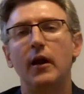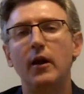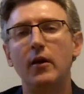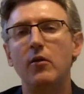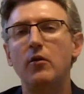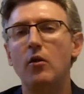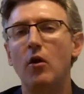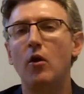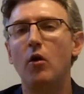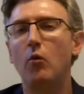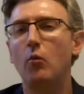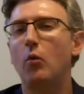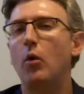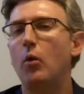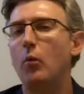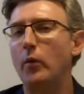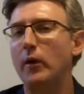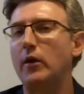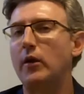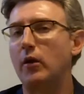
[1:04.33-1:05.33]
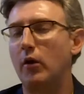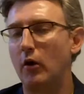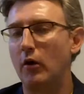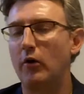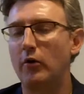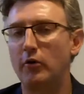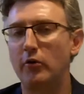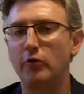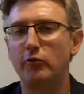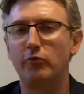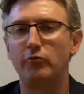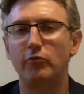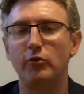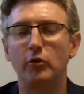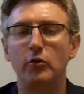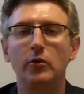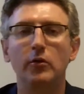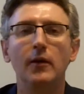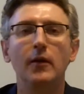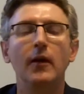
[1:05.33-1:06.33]
and not what we can't
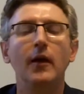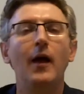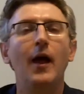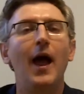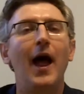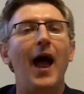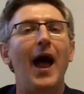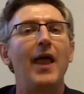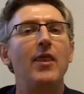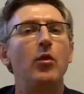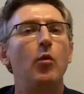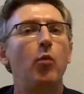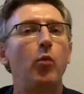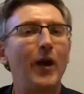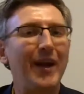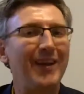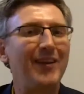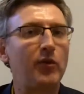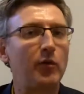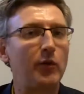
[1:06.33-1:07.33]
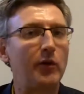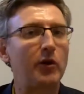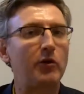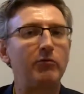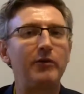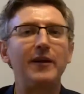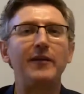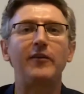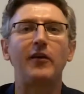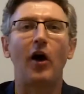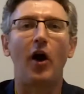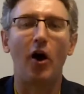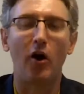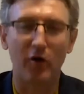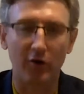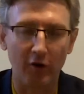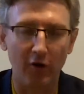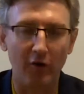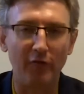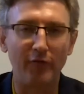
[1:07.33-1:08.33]
control. And the way to increase our
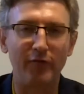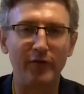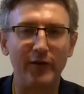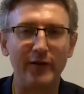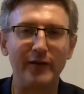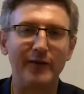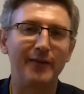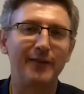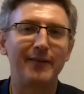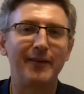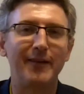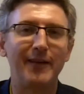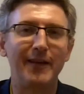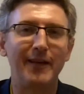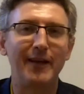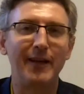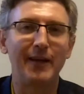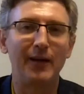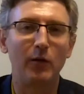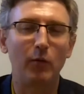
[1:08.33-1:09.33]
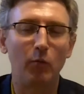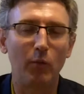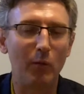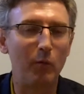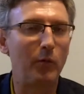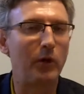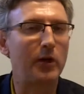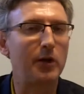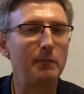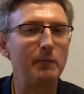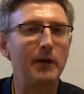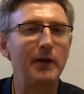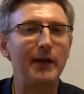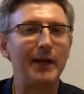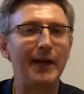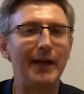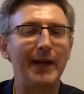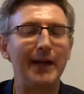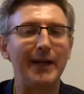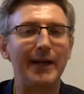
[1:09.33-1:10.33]
confidence when we're
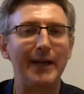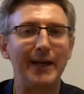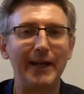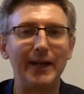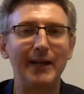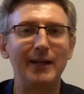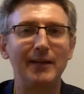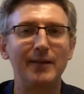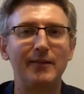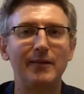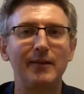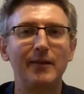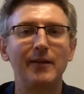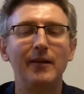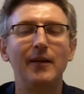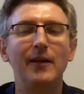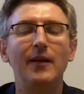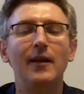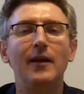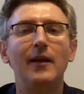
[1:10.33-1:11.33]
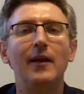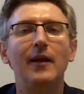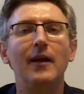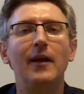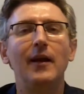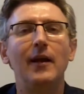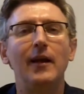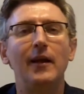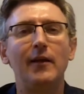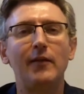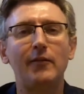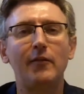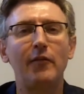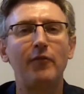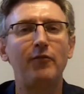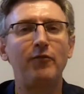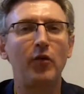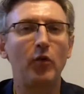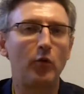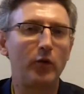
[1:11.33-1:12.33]
communicating in English is to
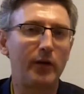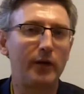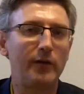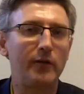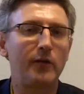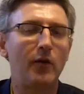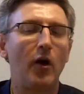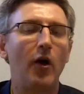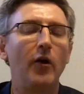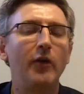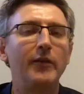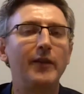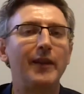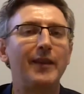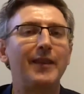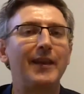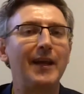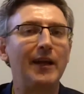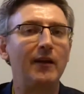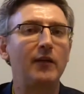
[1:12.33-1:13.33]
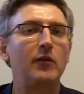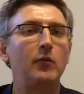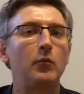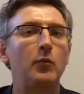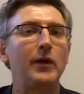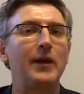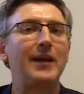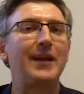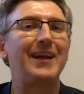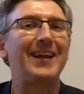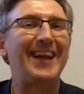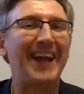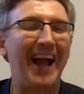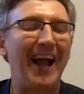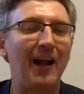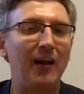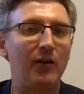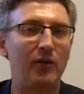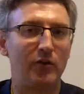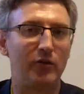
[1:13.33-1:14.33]
focus on the things we
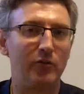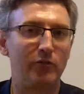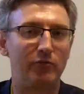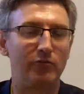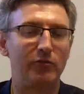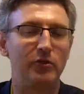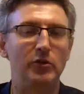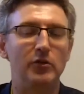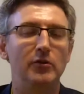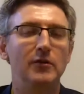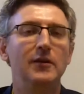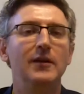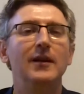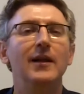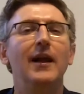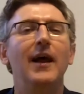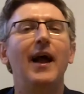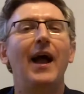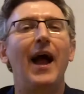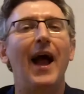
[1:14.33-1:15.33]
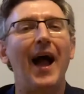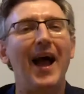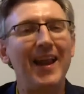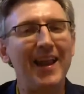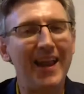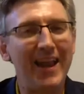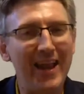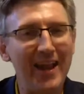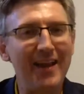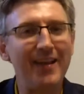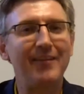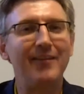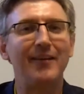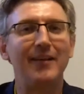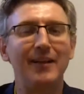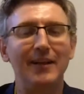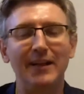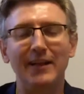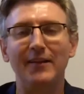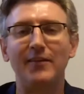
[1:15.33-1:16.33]
can control. And here's a
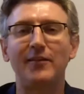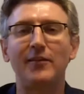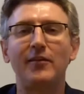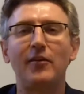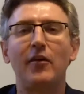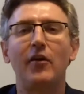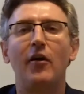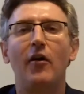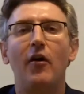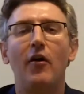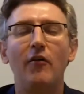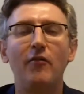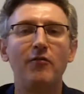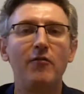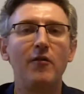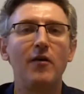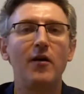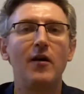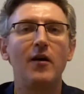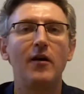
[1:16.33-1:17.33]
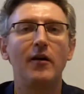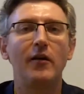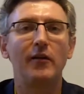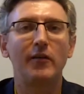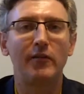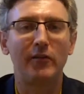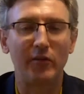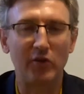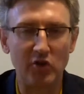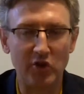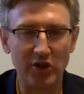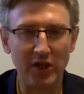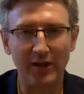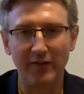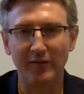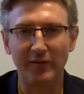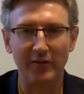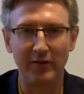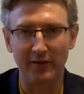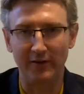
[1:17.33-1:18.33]
list of
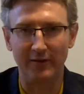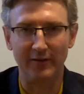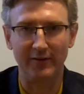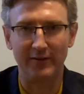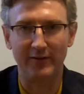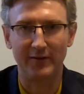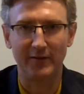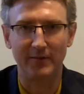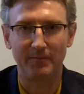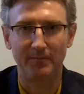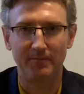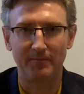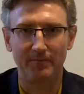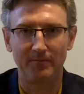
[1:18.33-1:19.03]
suggestions.